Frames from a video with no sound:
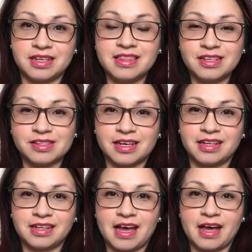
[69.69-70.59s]
in this
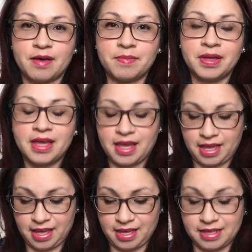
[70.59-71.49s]
collab
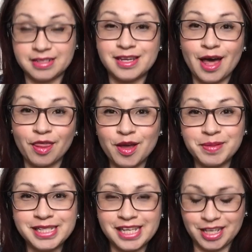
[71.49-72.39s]
and tell
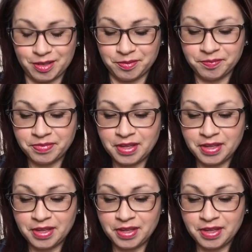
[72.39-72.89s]
them I sent you.